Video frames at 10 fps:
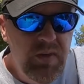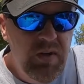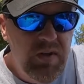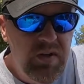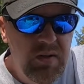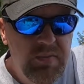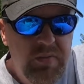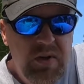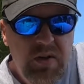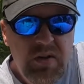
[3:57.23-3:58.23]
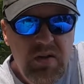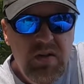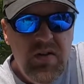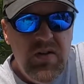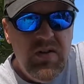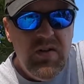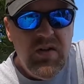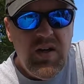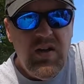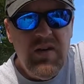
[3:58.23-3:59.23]

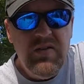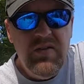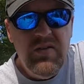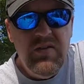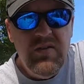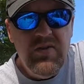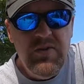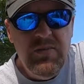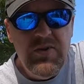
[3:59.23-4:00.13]
I like the Super